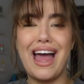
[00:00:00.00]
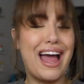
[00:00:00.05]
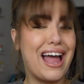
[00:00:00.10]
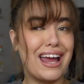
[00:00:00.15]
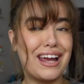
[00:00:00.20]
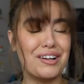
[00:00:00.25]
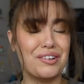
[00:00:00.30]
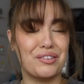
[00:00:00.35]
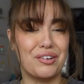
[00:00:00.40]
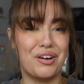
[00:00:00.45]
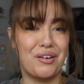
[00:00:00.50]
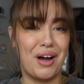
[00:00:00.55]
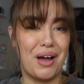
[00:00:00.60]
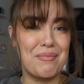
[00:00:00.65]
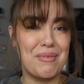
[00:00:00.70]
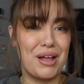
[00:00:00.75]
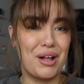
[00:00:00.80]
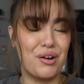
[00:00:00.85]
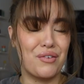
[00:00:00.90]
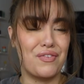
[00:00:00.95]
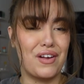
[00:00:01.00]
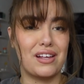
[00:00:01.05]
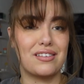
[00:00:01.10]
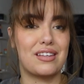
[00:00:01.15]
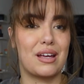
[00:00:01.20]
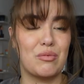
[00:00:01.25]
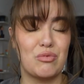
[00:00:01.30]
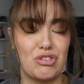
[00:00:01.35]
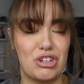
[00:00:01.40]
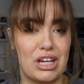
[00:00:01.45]
I don't know. I may go
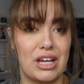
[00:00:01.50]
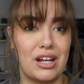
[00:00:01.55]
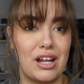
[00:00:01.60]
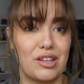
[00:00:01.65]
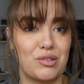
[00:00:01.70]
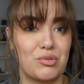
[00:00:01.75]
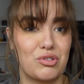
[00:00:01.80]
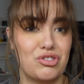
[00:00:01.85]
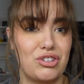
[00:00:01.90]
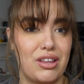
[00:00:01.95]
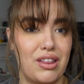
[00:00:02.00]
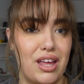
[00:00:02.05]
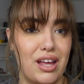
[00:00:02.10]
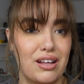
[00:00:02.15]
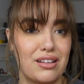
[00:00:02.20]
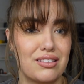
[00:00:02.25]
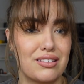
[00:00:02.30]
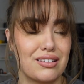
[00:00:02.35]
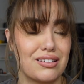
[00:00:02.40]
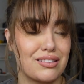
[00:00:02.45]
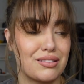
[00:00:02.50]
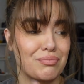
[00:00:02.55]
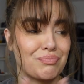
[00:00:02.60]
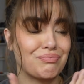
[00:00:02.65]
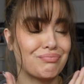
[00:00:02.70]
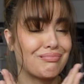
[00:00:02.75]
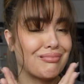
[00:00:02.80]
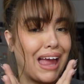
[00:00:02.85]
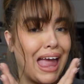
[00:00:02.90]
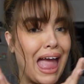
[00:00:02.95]
FaceTime Gia and ask what she thinks because
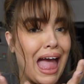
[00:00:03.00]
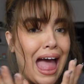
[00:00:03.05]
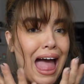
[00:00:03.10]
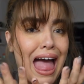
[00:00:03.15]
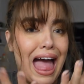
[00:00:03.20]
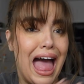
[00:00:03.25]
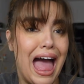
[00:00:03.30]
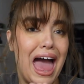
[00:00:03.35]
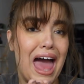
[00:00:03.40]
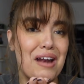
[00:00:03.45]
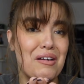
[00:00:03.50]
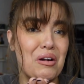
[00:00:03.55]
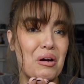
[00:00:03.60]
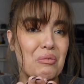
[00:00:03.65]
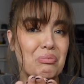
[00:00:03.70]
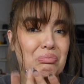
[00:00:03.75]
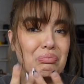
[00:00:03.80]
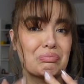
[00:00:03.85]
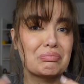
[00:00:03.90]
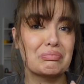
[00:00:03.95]
I don't know.